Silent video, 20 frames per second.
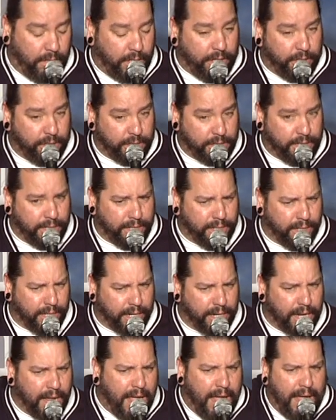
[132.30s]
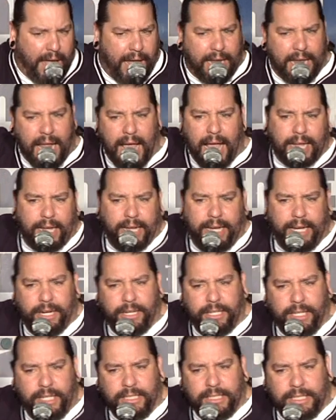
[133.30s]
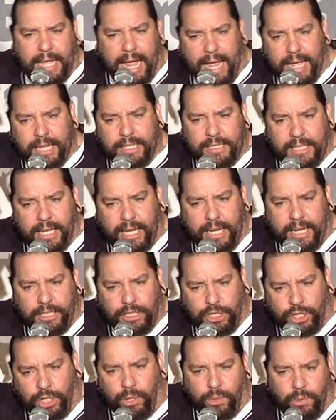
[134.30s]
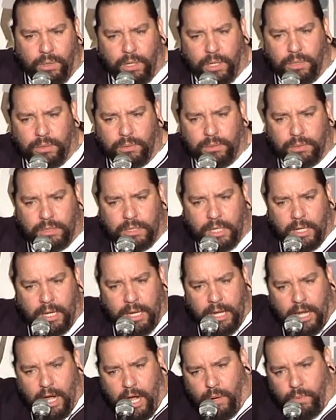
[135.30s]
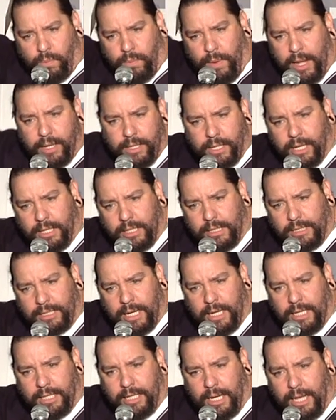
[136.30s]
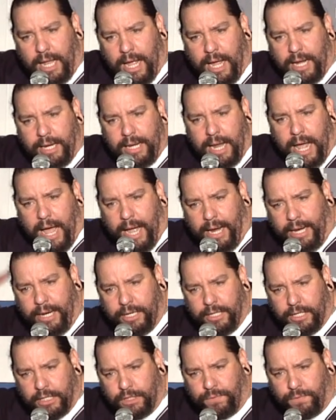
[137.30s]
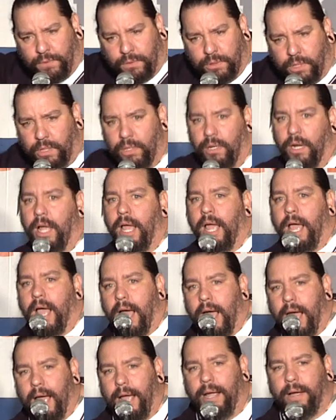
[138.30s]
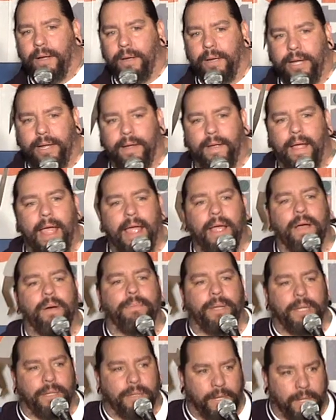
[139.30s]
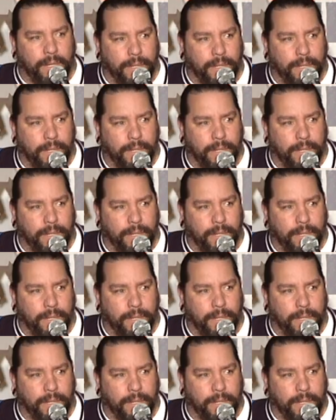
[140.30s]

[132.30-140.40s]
And they're tingling. And I can hear these SA cholos around the other side of the line. I hear this fool go, hey, honey, hey, homie.